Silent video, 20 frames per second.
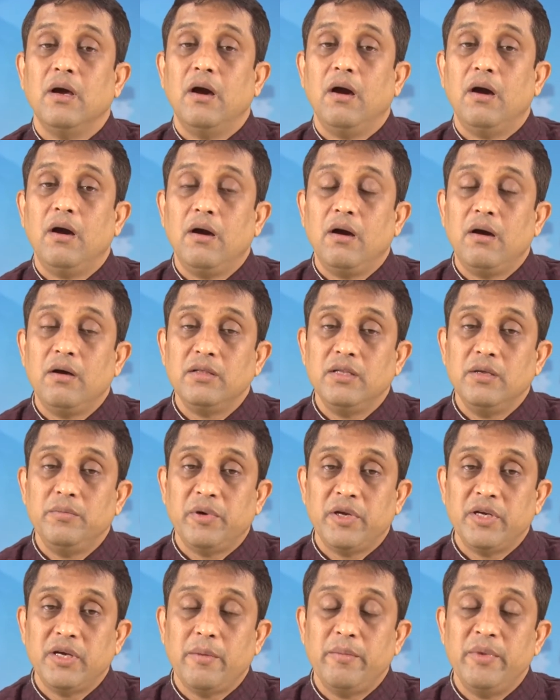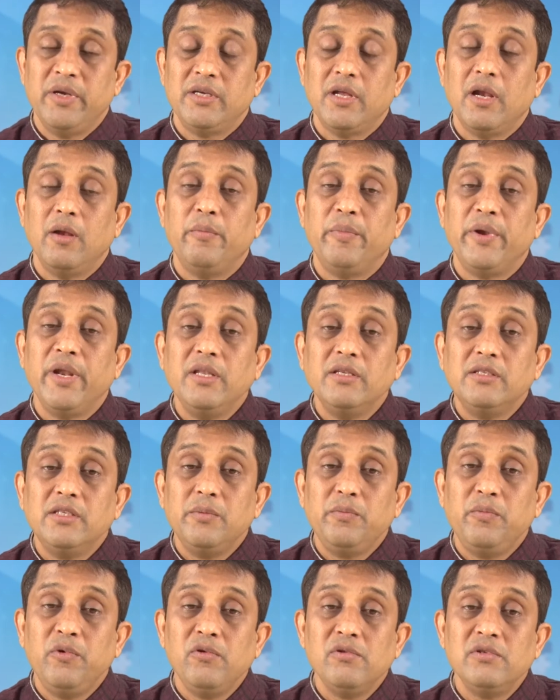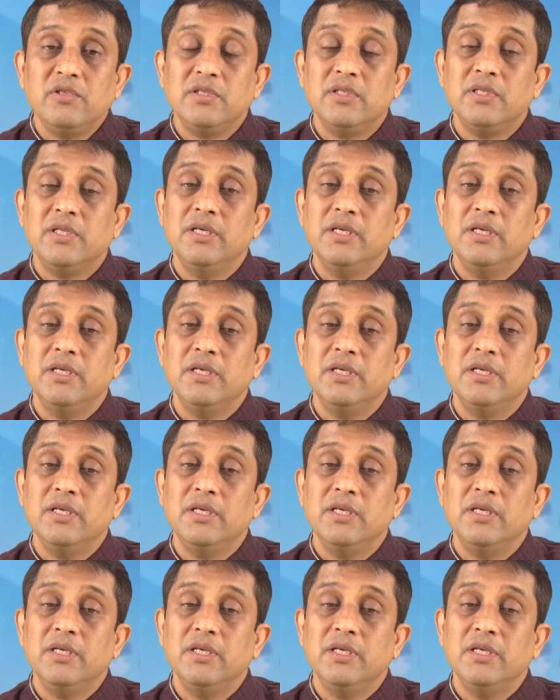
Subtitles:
the fundamental principles,